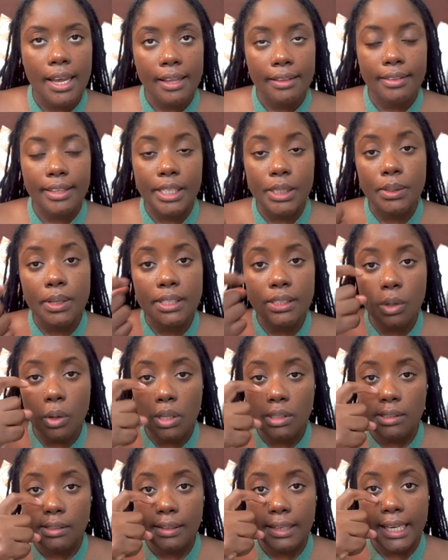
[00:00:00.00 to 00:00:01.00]
This was
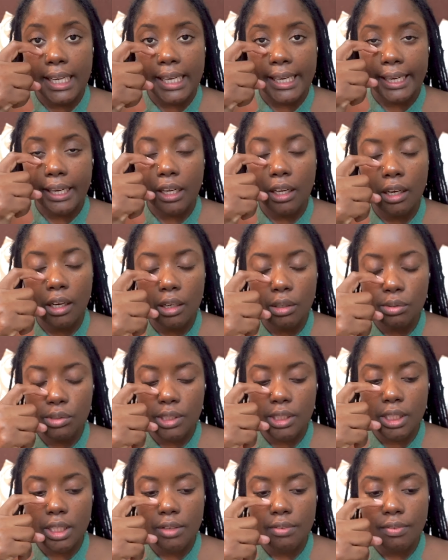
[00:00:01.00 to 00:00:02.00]
also
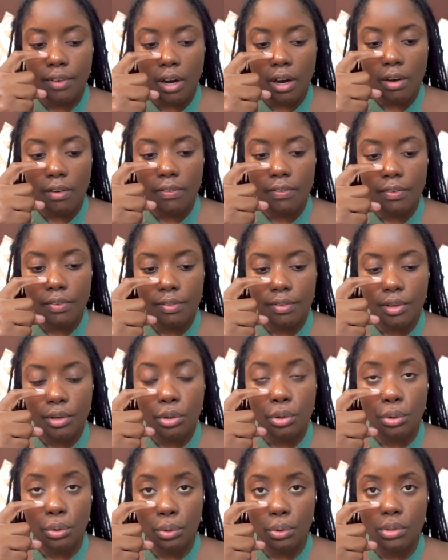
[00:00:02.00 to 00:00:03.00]
inclusive of the
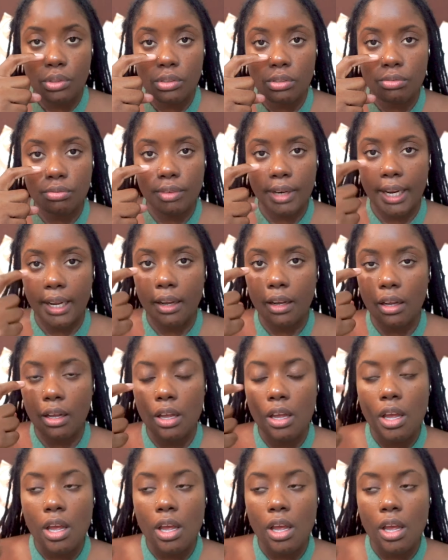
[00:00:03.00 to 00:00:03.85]
gold ring,